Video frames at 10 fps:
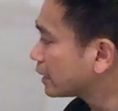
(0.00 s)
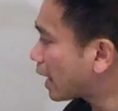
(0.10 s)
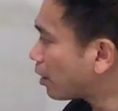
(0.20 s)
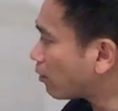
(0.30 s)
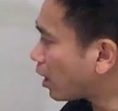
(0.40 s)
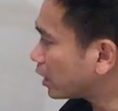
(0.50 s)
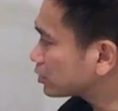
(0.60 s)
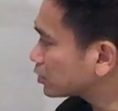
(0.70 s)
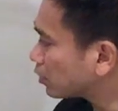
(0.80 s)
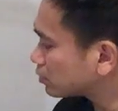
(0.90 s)
Now, I
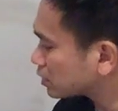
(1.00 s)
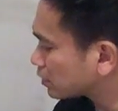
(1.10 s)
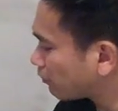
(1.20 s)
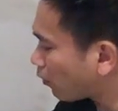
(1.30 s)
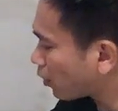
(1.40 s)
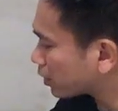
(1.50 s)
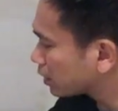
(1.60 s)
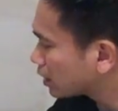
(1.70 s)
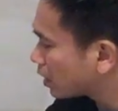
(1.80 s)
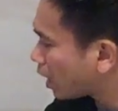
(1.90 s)
chose this
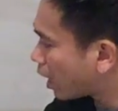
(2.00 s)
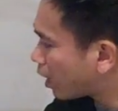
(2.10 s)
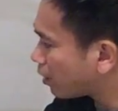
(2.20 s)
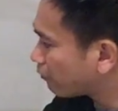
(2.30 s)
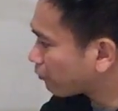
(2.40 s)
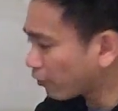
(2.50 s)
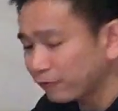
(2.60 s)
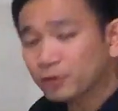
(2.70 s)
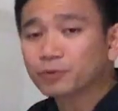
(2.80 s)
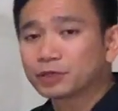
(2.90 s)
fork for a
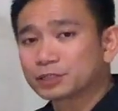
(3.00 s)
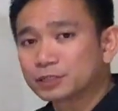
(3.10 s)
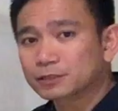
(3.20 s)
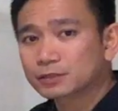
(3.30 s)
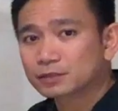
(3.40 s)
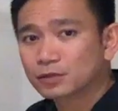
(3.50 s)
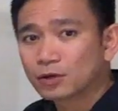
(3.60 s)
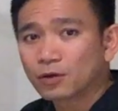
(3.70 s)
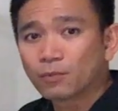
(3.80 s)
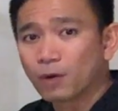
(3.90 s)
few reasons.
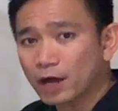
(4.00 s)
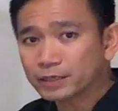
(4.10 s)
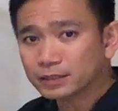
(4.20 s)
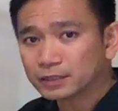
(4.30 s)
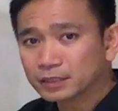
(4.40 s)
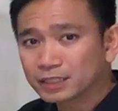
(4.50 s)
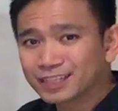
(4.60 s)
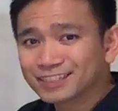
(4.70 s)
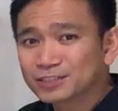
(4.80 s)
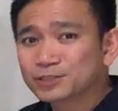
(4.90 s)
One,
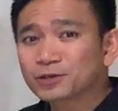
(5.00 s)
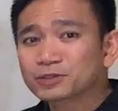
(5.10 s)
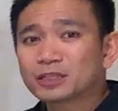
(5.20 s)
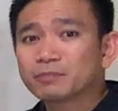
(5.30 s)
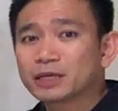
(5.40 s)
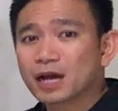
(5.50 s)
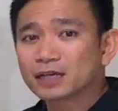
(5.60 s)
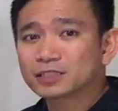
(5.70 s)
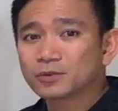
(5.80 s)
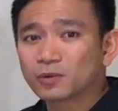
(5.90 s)
certainly
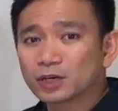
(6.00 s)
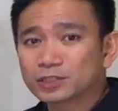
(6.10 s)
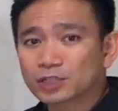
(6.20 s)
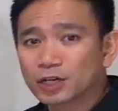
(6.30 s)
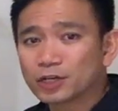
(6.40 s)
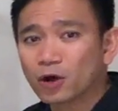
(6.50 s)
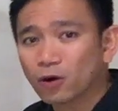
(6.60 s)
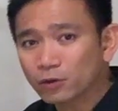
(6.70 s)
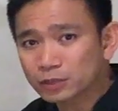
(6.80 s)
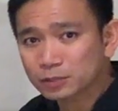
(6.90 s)
because it was an
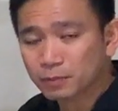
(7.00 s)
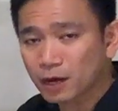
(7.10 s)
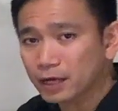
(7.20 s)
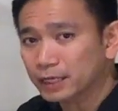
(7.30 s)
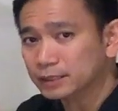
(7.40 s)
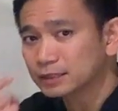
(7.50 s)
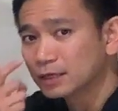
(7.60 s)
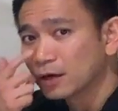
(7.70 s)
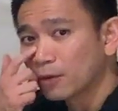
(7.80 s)
Ohlins product.